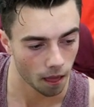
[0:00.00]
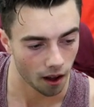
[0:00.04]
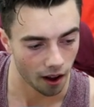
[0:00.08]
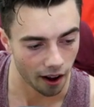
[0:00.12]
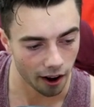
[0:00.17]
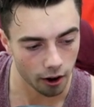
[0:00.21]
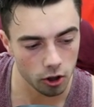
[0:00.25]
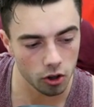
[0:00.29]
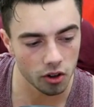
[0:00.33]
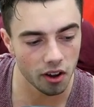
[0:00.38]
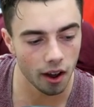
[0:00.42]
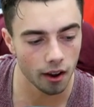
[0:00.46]

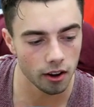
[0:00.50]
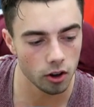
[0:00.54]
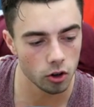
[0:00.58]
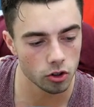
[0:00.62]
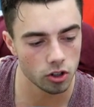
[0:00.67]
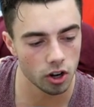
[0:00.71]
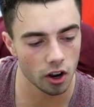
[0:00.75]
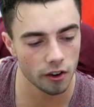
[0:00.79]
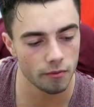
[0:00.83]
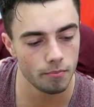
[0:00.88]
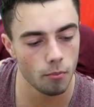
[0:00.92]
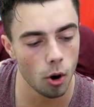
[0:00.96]
How do you get
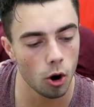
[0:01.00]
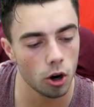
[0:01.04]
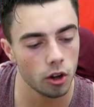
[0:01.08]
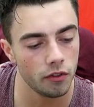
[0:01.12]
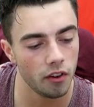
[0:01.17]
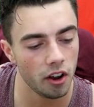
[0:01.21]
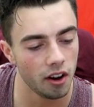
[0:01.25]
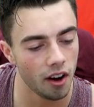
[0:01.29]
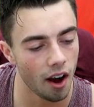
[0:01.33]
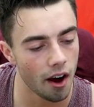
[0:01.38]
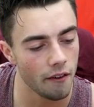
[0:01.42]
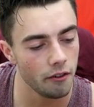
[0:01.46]
yourself
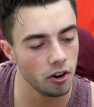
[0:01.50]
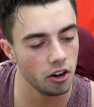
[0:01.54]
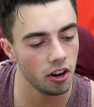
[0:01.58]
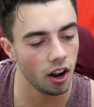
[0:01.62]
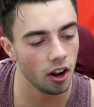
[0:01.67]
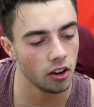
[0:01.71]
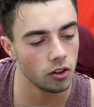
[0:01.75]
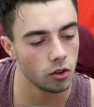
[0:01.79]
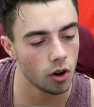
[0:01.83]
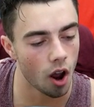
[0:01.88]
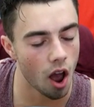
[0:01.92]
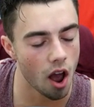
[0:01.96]
motivated every
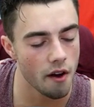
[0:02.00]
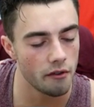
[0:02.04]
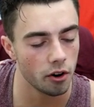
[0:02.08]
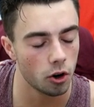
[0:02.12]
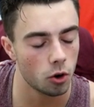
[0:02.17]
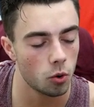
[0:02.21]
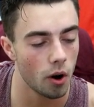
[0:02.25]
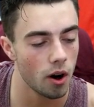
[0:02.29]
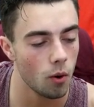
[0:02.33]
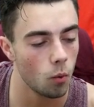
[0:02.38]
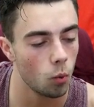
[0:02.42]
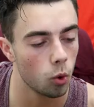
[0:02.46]
day to have a
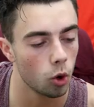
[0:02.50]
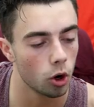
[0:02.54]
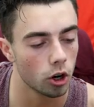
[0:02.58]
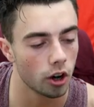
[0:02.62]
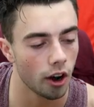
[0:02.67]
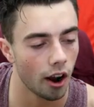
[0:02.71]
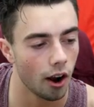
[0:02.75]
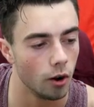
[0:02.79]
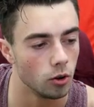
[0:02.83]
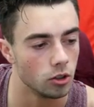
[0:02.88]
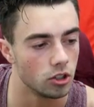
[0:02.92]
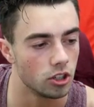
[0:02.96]
great
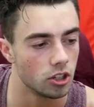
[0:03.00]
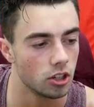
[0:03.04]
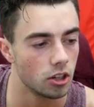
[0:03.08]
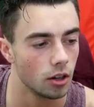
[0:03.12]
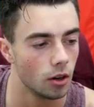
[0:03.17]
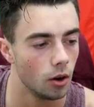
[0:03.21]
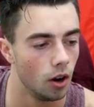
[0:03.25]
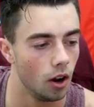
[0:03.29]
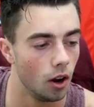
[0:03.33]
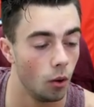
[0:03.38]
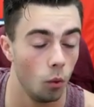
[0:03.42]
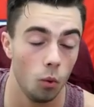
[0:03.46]
workout?
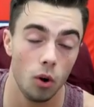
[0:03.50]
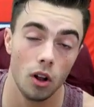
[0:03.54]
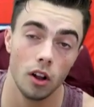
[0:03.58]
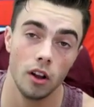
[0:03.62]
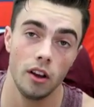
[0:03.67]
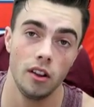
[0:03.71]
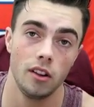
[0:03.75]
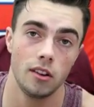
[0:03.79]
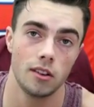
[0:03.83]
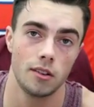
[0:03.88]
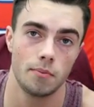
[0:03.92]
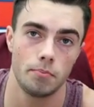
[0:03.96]
Uh, well,
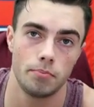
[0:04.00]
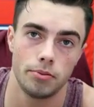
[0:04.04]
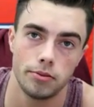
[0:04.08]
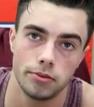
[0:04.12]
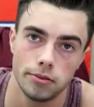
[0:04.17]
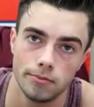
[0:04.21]
it's